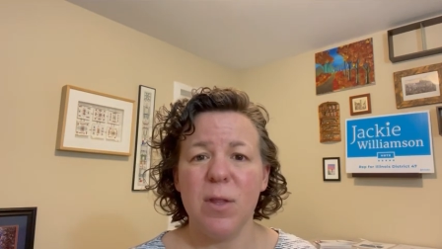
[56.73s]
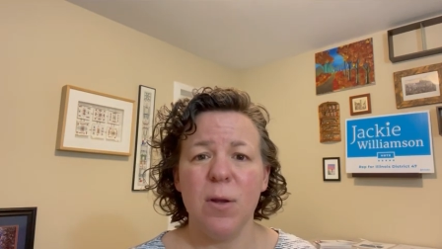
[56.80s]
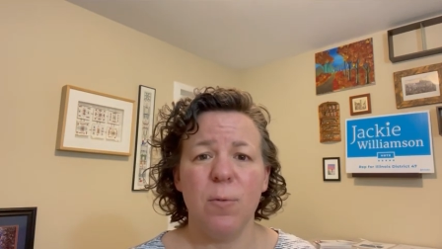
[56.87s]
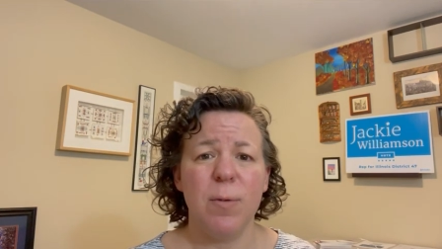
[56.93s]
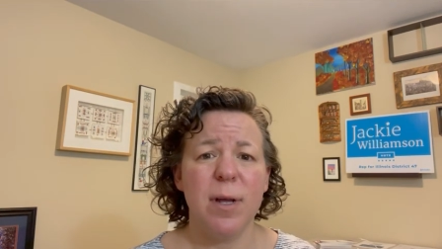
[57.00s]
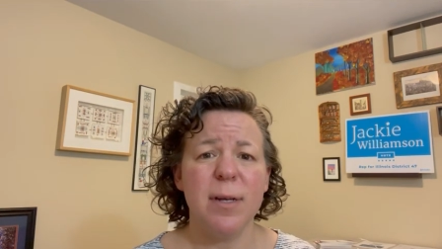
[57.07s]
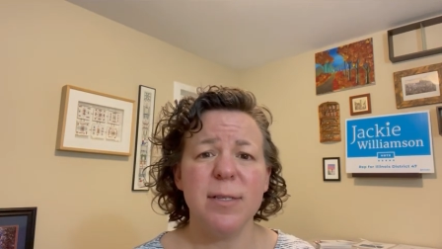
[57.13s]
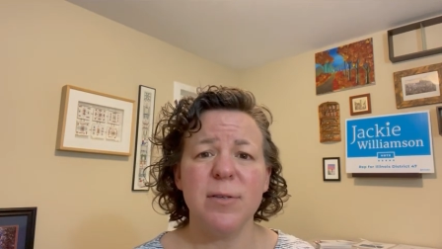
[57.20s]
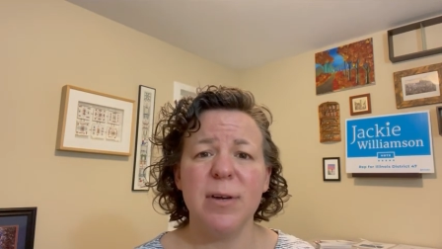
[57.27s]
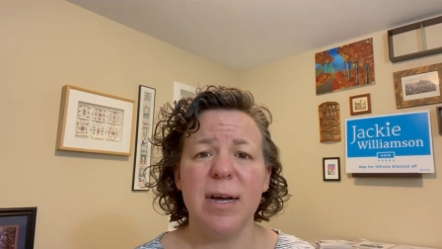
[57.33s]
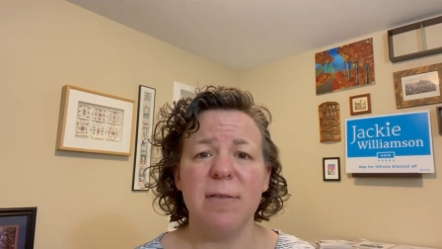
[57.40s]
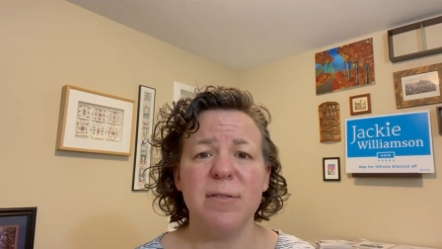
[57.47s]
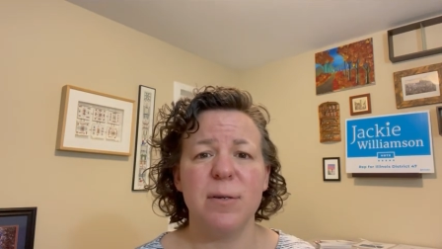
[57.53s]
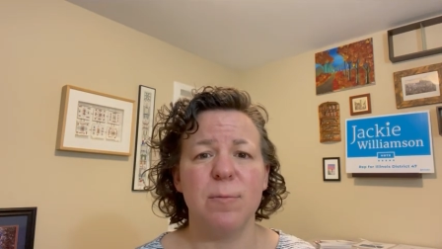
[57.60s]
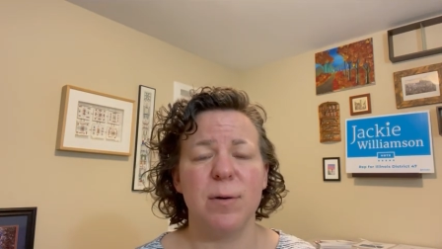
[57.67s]
We also
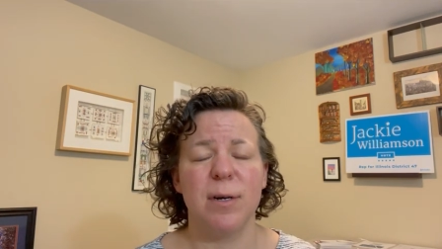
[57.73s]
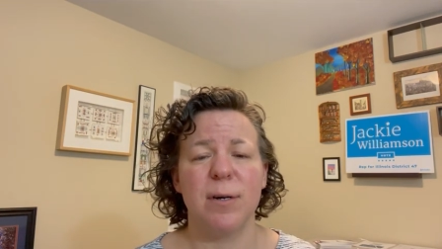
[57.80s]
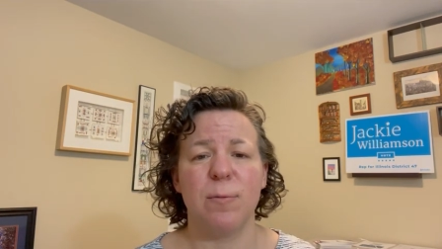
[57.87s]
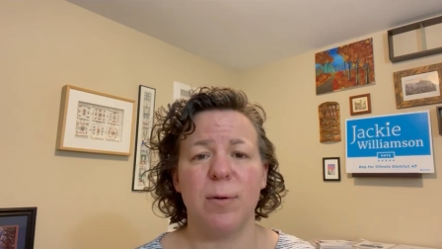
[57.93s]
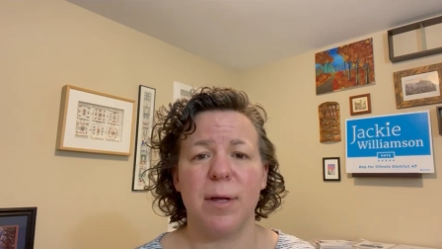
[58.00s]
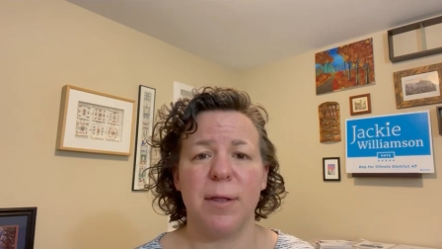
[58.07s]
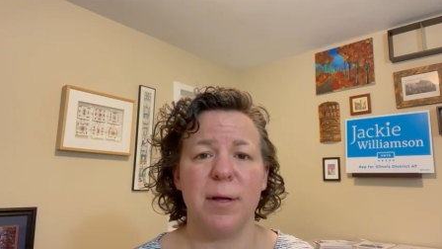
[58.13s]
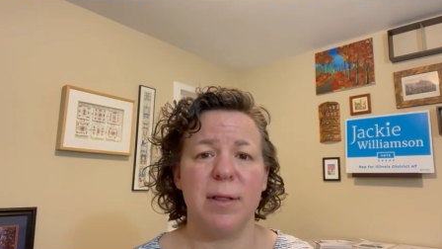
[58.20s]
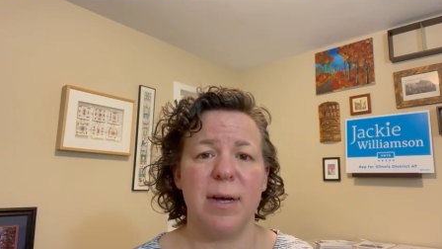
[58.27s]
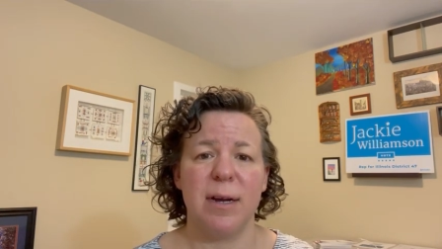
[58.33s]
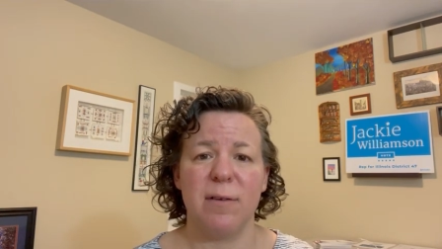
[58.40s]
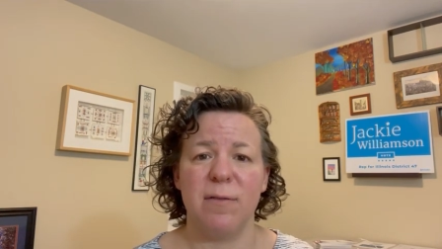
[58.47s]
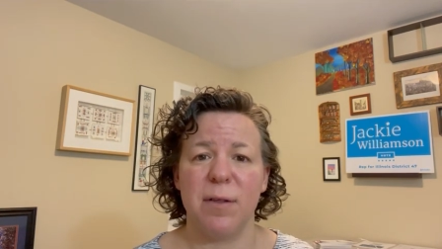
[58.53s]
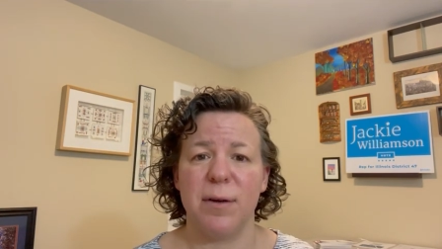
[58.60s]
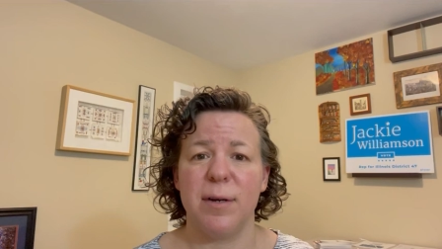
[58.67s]
have to work with a lot
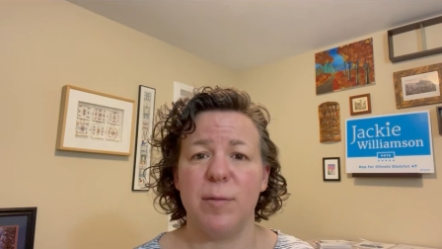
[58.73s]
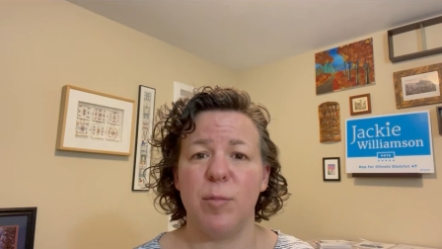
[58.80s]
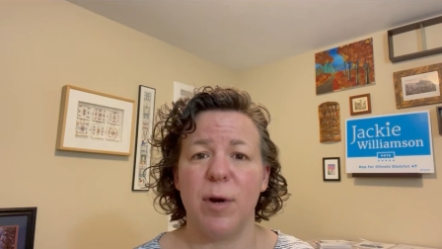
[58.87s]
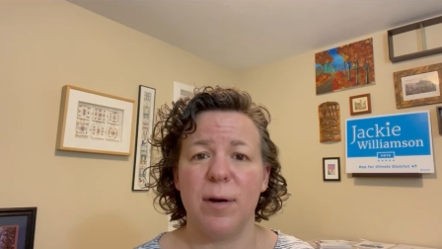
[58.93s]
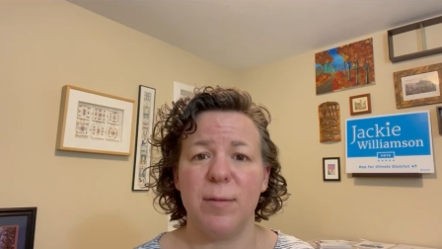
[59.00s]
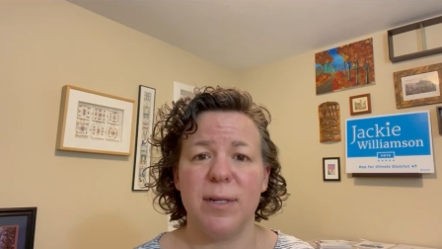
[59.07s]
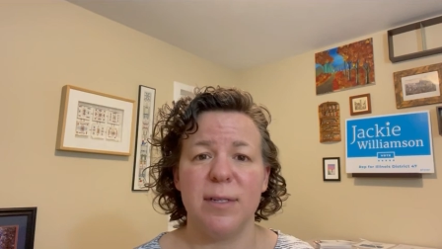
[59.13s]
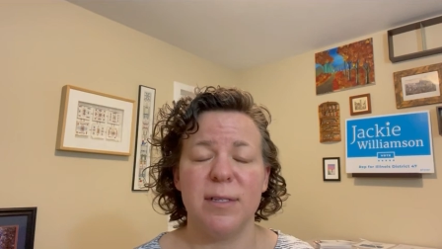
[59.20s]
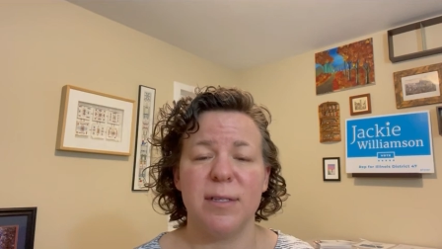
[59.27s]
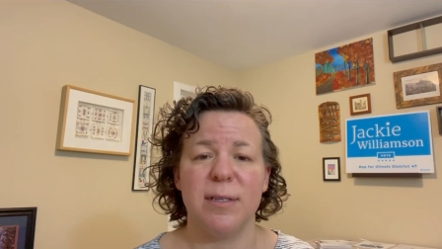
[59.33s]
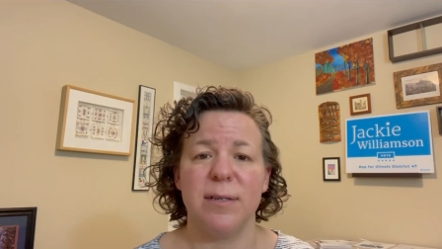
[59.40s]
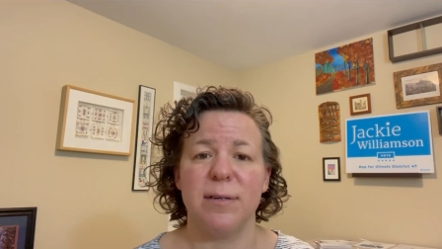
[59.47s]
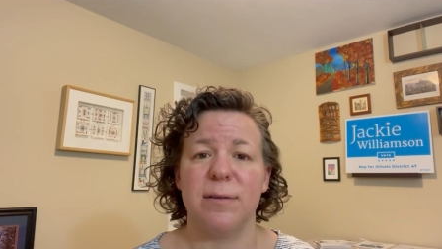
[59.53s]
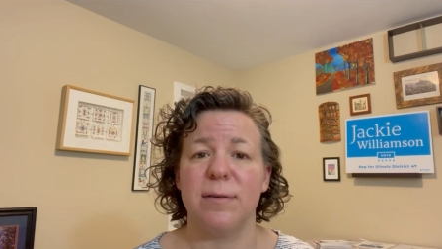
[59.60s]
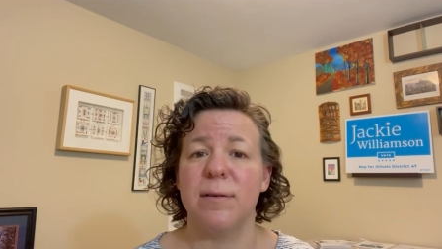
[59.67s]
of other departments
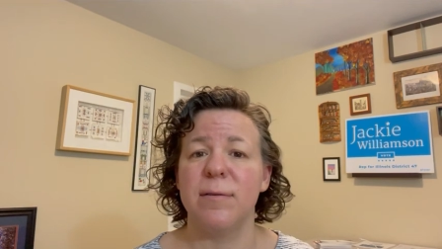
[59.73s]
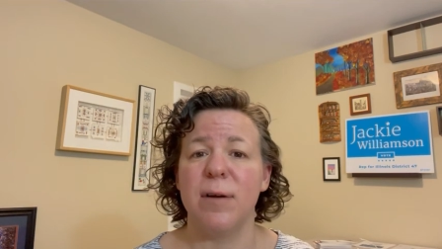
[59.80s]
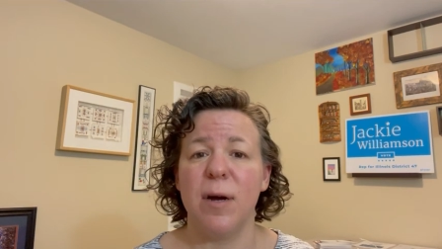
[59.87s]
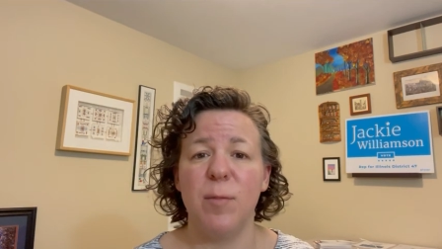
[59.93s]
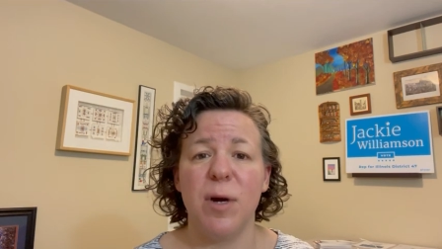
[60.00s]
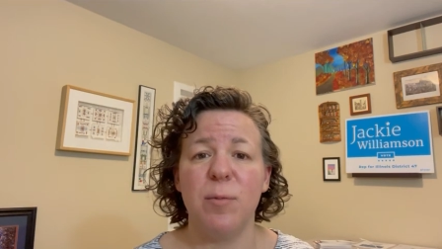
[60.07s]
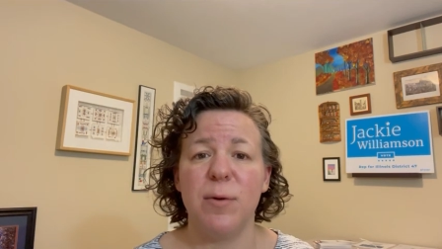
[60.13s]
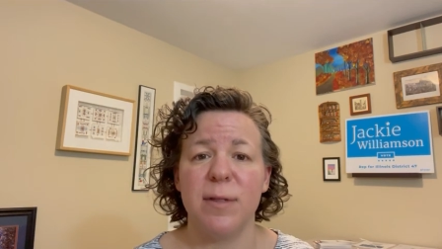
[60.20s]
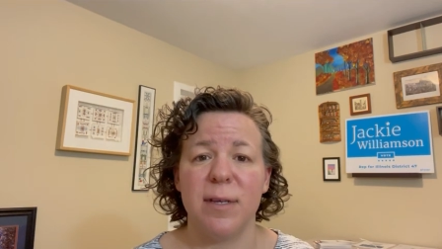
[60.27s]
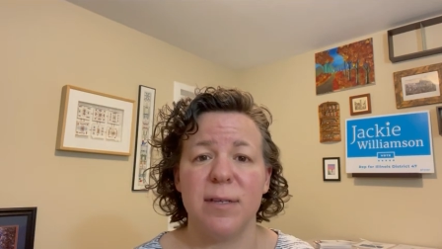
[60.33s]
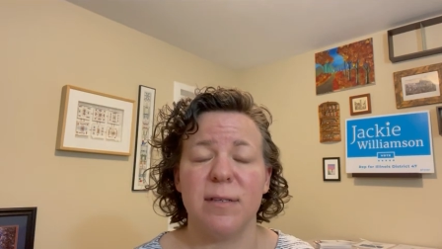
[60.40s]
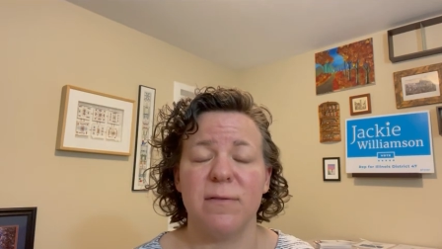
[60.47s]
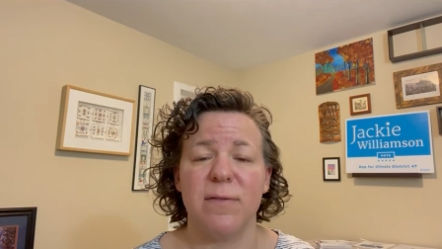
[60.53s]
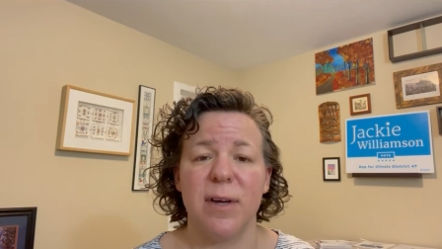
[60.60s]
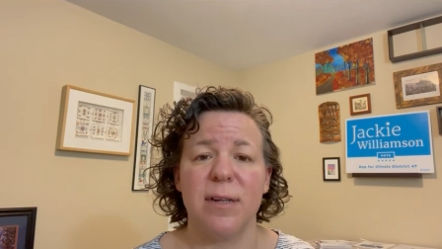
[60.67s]
to come up with
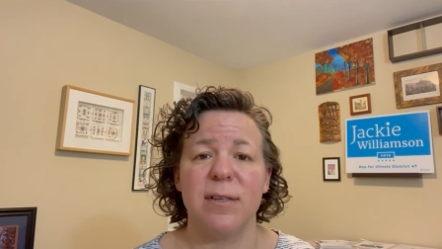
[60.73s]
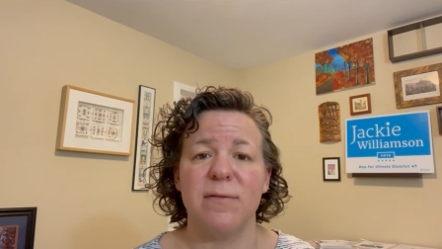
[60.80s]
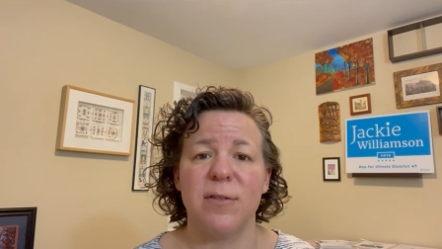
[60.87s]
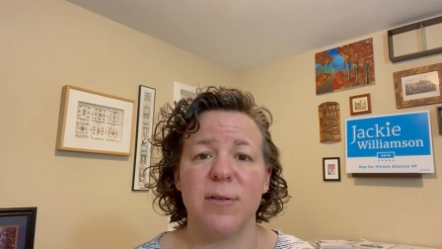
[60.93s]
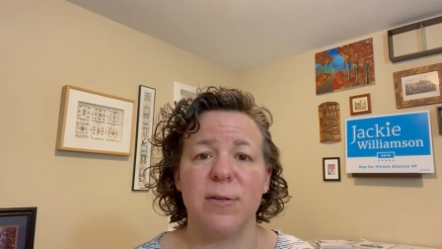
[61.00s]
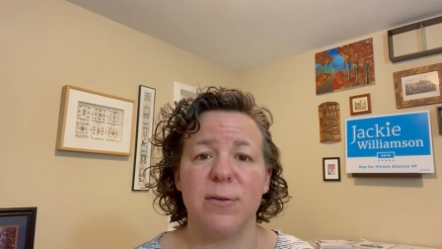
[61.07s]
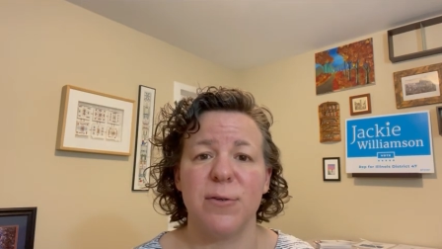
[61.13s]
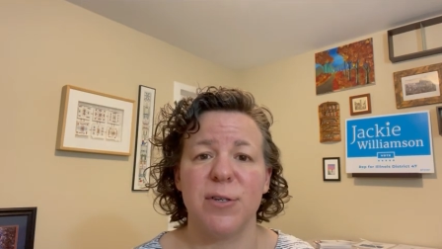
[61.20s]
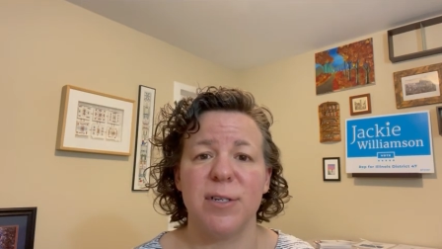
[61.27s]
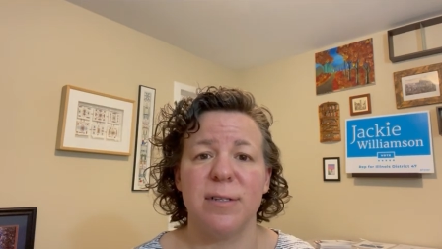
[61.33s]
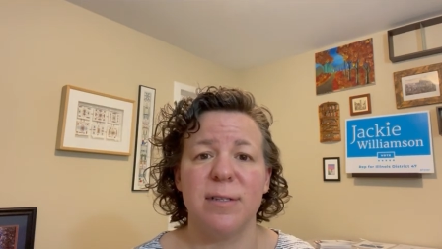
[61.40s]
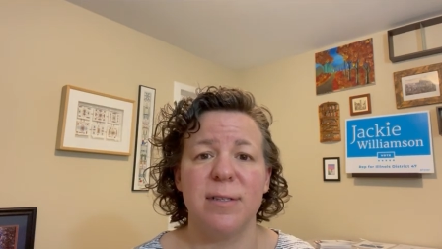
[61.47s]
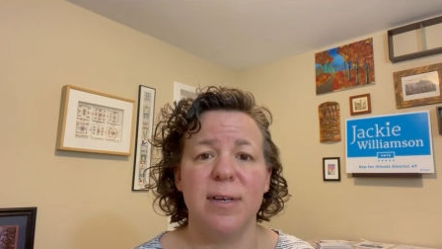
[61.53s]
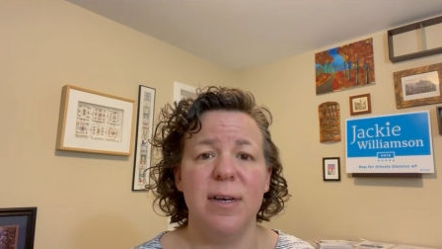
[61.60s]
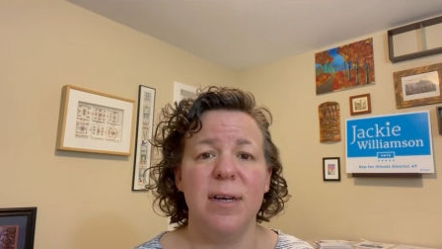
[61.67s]
these effective
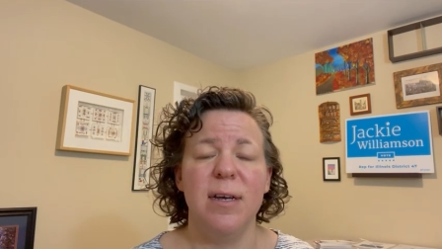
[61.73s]
solutions